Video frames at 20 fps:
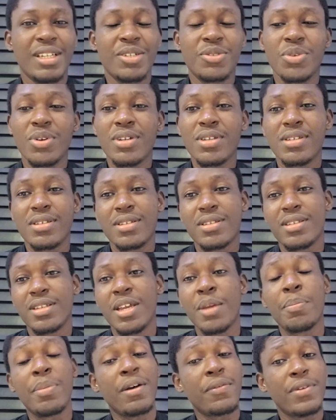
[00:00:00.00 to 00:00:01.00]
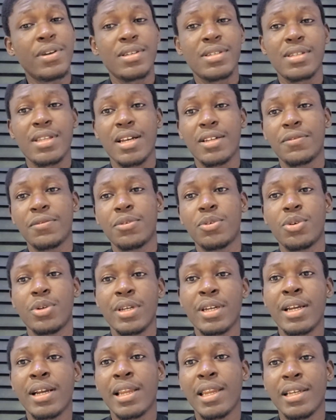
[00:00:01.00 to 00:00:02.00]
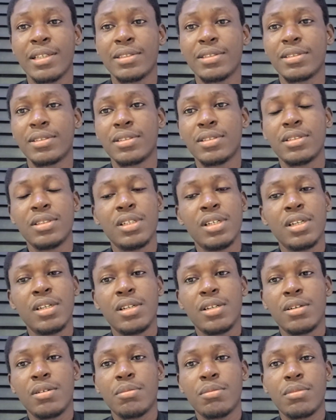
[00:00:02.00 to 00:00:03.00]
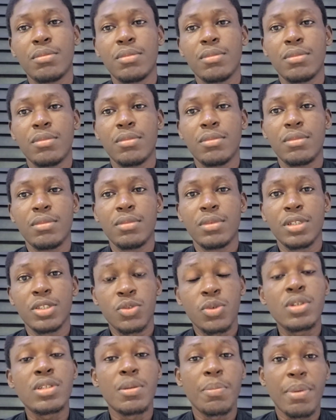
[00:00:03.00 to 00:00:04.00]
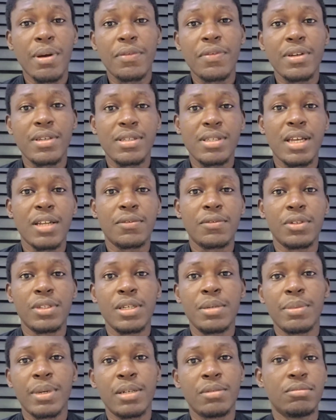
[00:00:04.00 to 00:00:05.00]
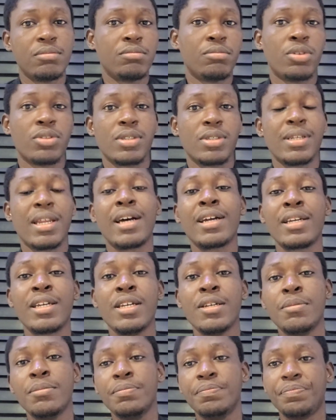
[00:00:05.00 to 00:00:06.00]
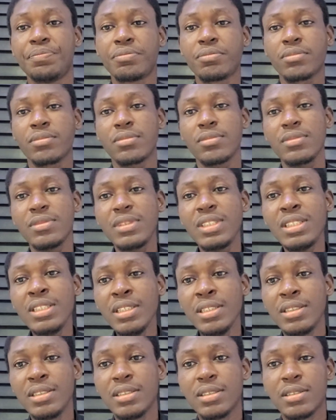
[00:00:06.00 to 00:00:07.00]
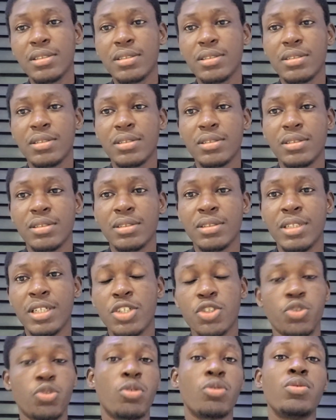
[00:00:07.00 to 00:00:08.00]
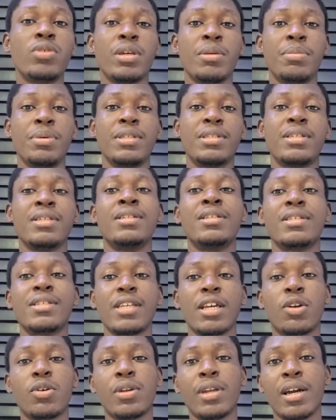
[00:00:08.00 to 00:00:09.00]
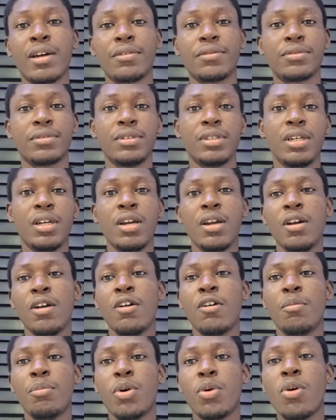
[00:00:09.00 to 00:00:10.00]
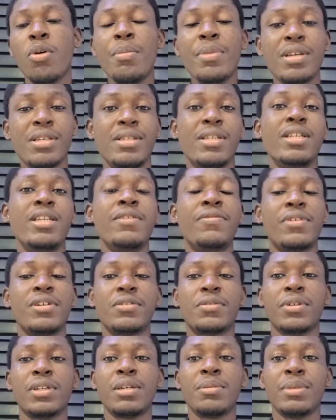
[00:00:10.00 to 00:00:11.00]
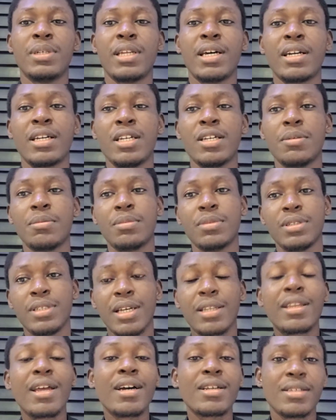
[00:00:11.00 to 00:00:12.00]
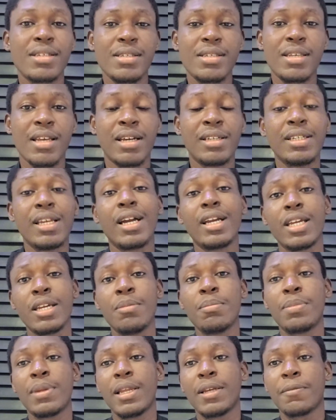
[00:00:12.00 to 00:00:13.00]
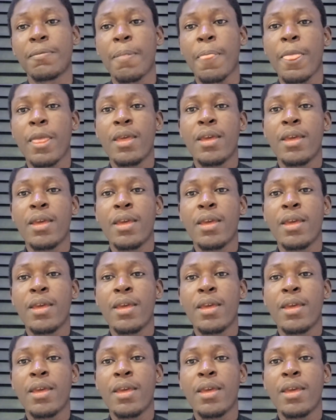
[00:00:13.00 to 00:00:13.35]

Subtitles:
It was a perfect start for England. It was a perfect start for them, but that game they struggled a bit in the second half. But what makes the difference for them in that game? Their tactics and their game plan.